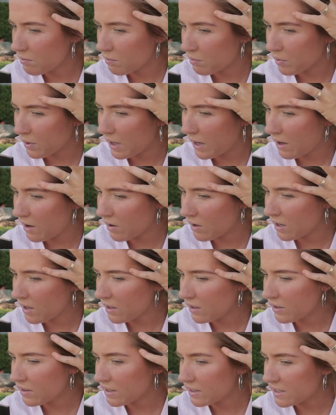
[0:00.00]
brow
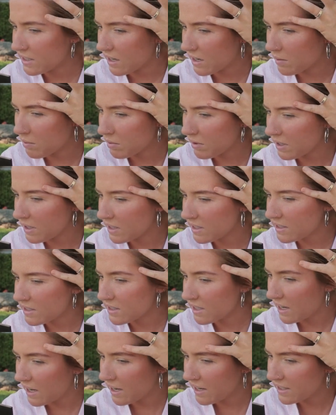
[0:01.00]
color that's out of
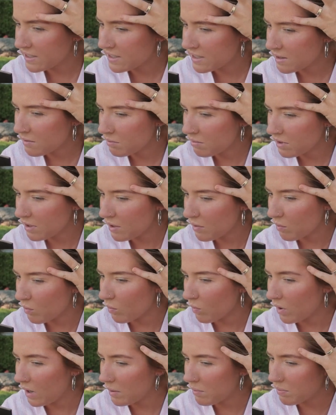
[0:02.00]
place, I simply
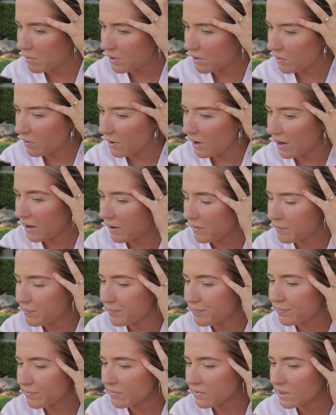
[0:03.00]
wipe it away.
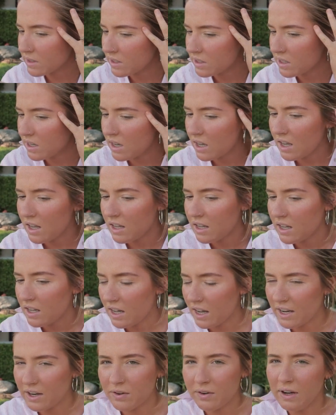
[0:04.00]

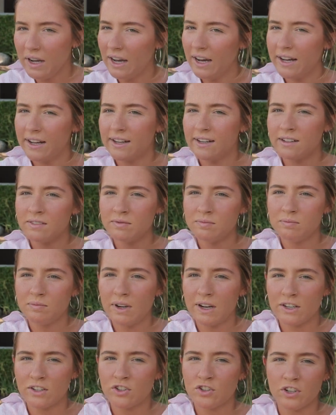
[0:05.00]
I don't add
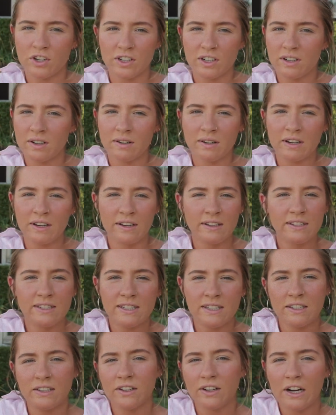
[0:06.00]
extra
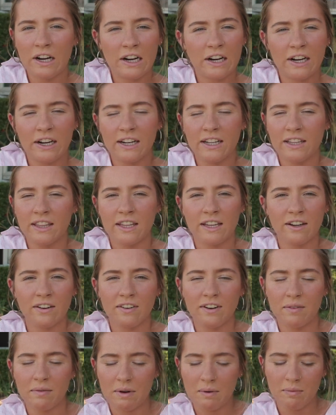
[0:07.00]
concealer or anything
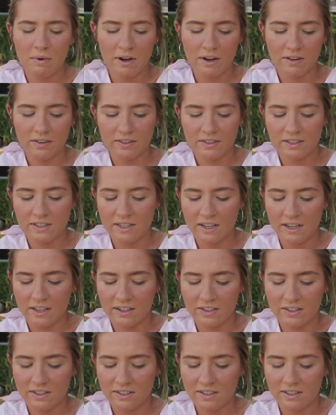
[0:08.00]
around my brows.
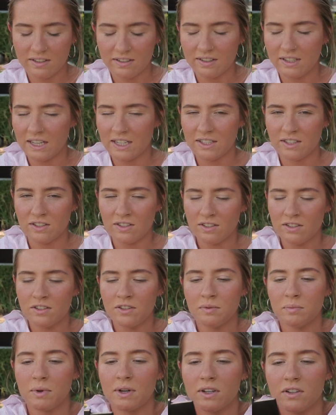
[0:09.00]
That's
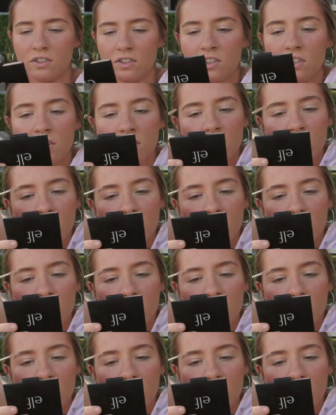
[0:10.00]
too much.